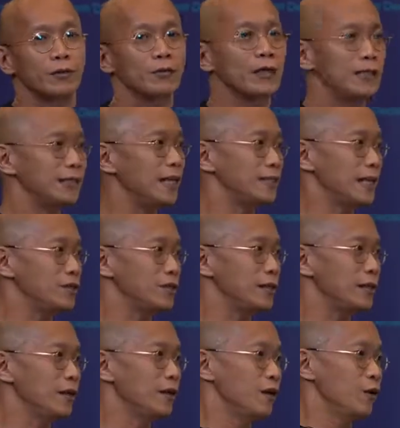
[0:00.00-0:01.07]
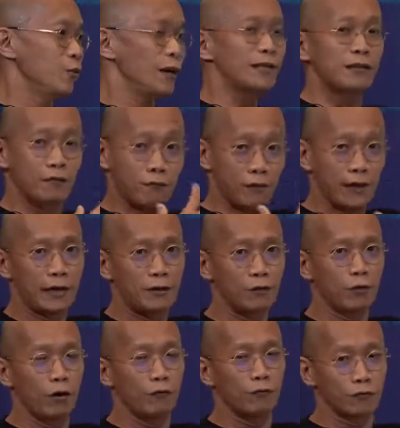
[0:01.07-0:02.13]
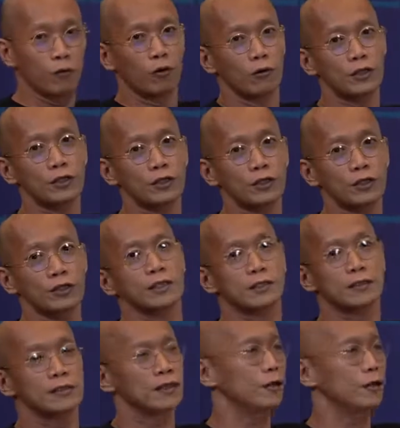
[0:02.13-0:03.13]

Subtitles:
So that's actually where the value of knowledge is,